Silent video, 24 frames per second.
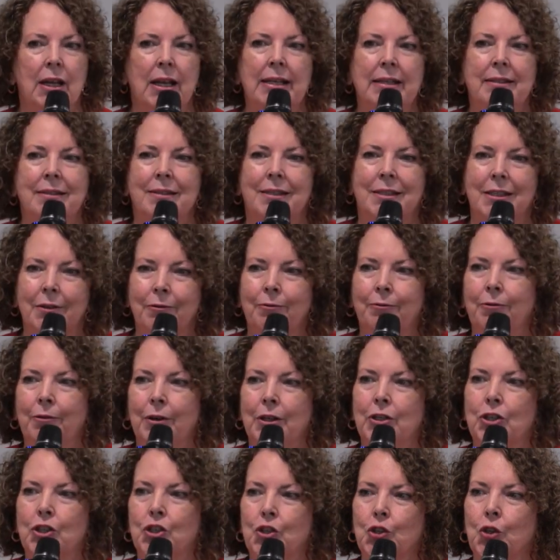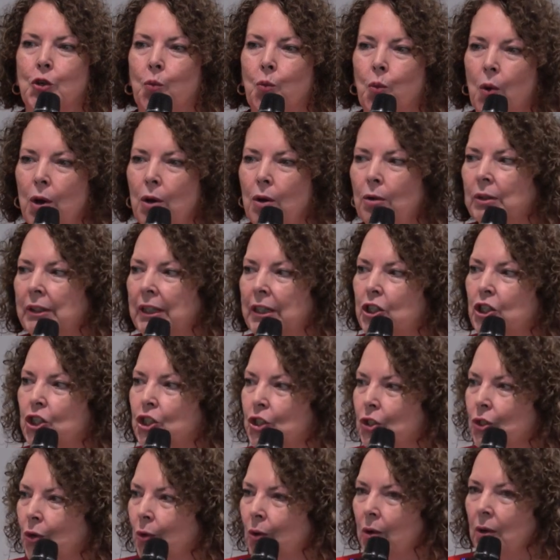is different to the world, and
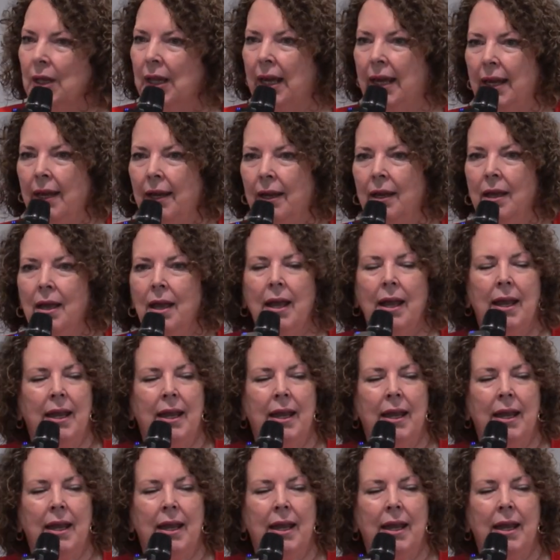surely